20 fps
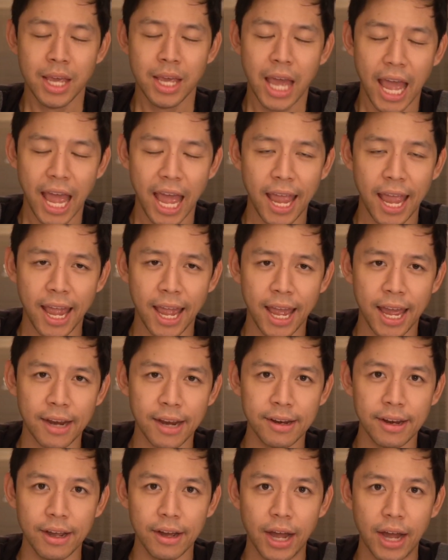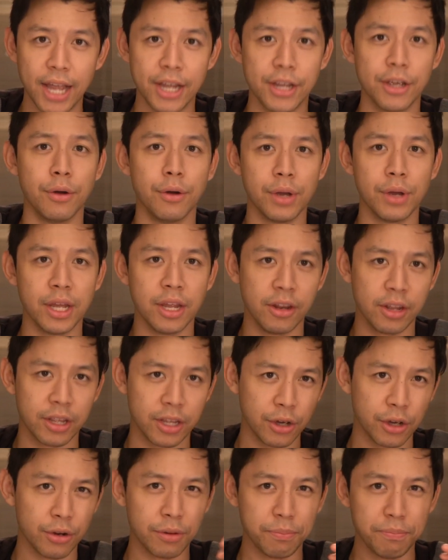And I go
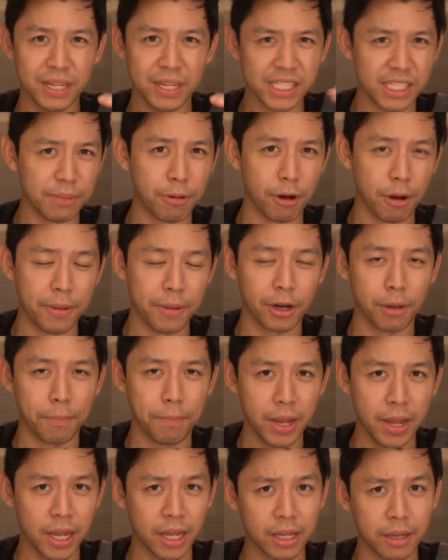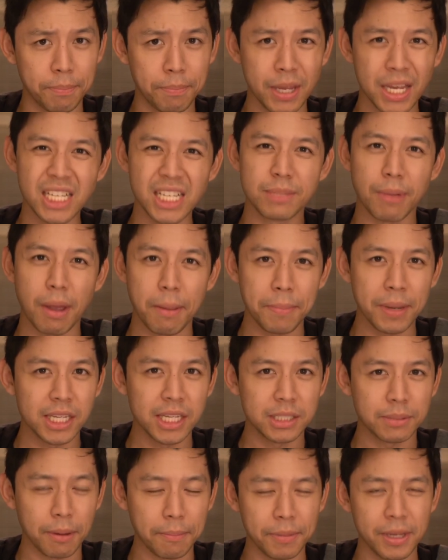in PC part picker, pick piece by
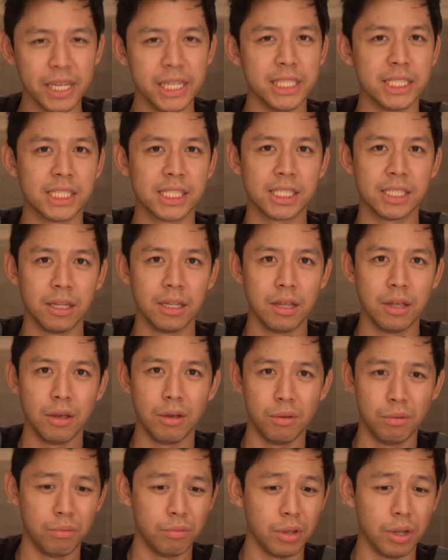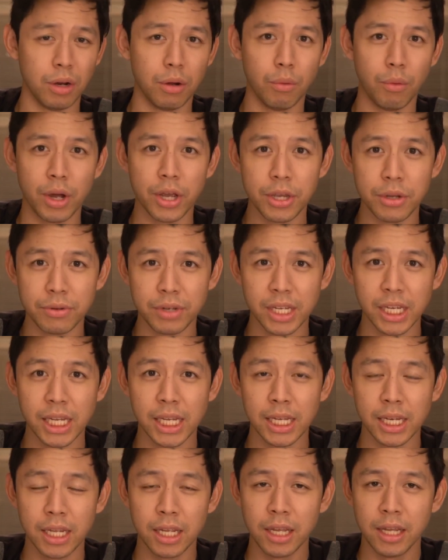piece by piece, what you
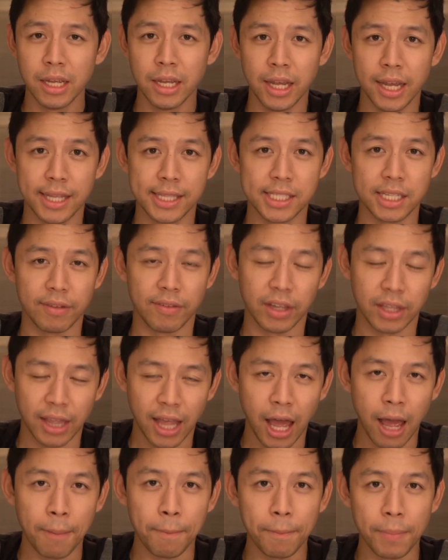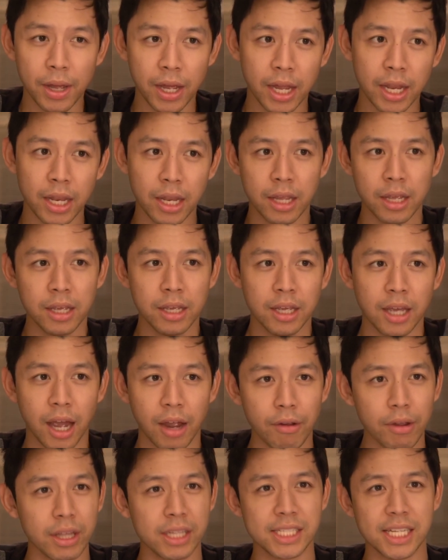need and stuff like that. But I
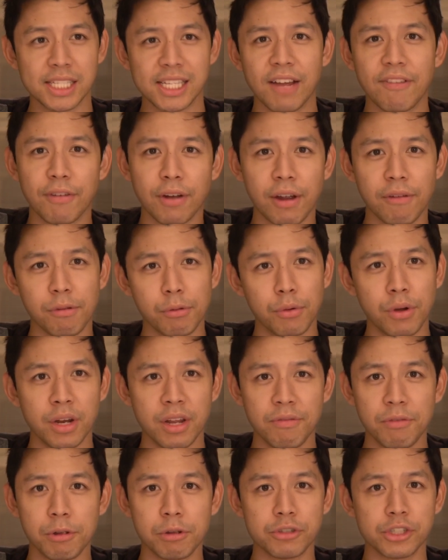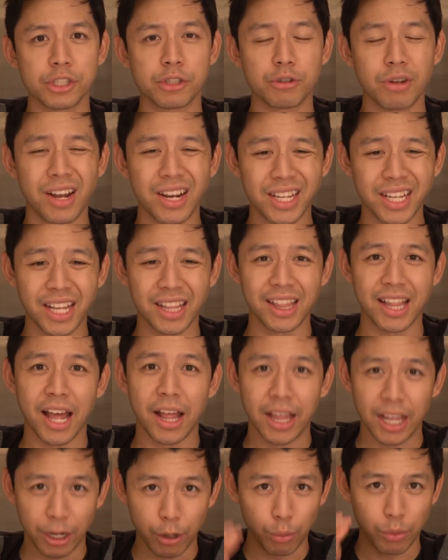realize that's not for everyone. If you're just trying to get that
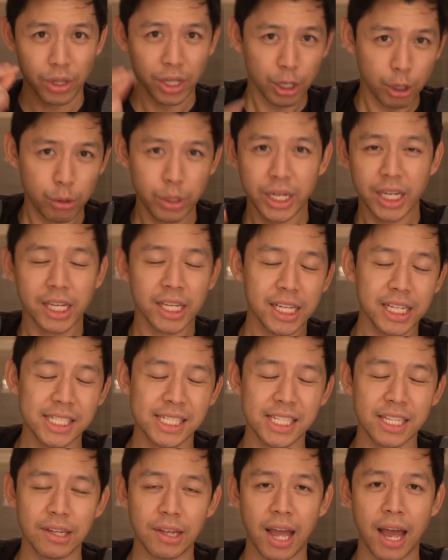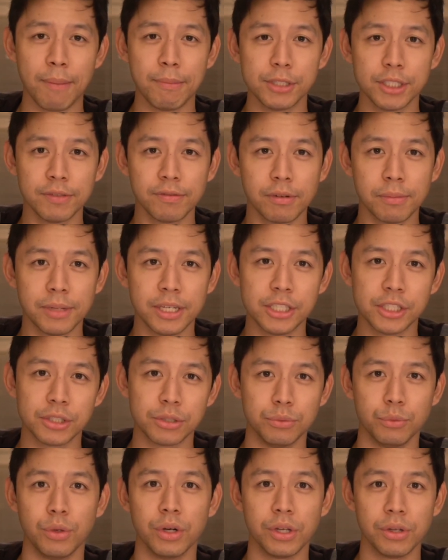like really quick and easy, how much
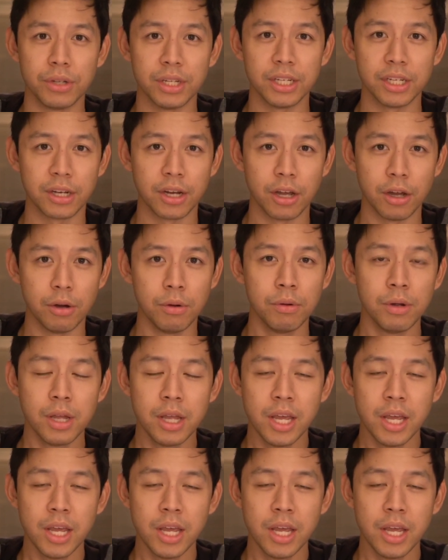information, what you need to know,